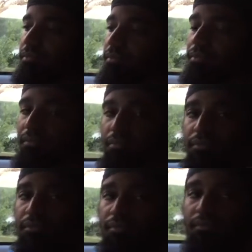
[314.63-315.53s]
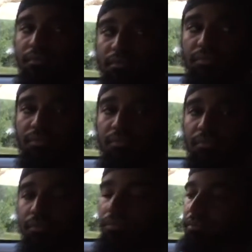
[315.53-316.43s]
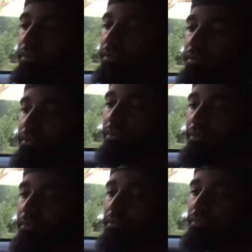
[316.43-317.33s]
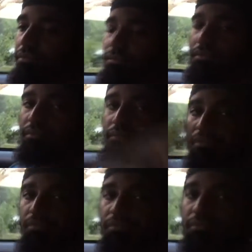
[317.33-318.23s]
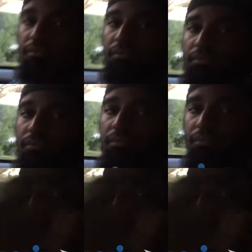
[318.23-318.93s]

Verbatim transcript: have this power level that you're able to showcase and share with the